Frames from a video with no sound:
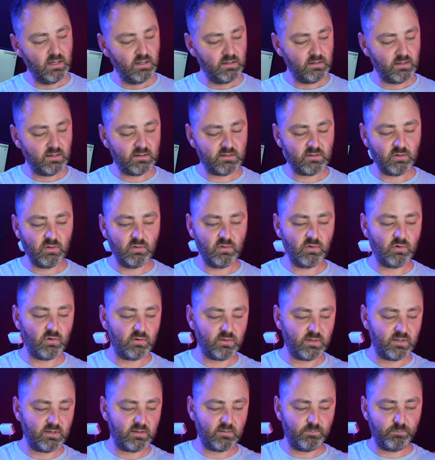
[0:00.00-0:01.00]
They still
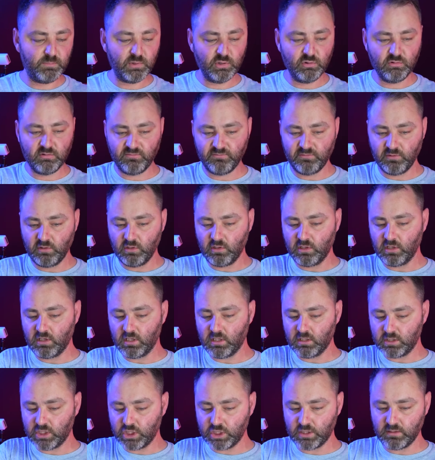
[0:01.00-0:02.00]
got this beautiful
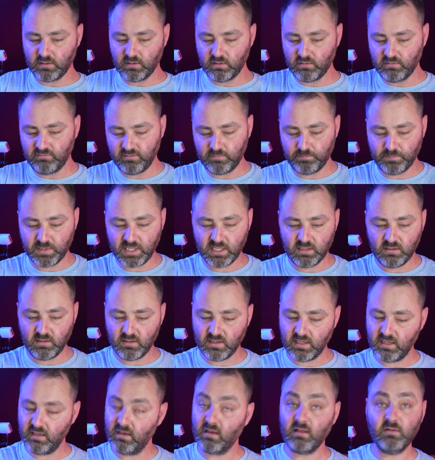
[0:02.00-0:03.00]
arch of a
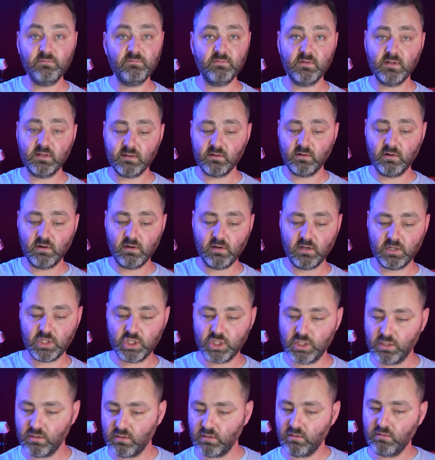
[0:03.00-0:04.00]
pedal. I love this
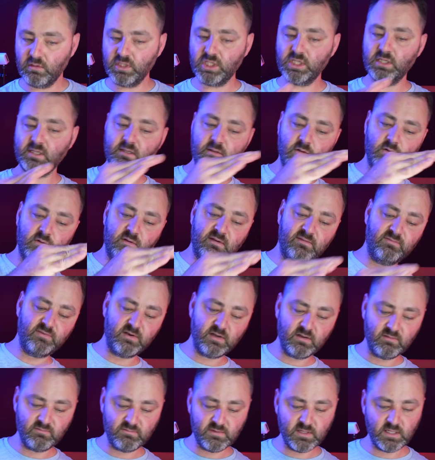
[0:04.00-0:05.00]
arch, you know, it just looks
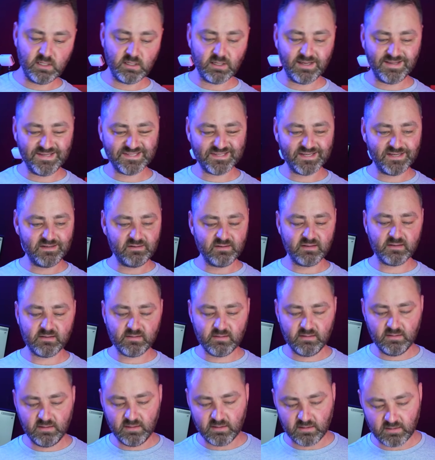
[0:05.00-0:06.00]
very, very nice and
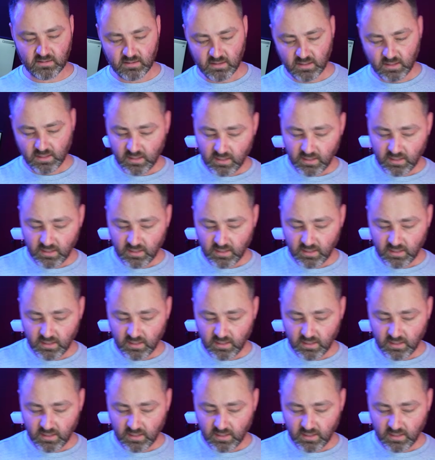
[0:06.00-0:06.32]
sleek.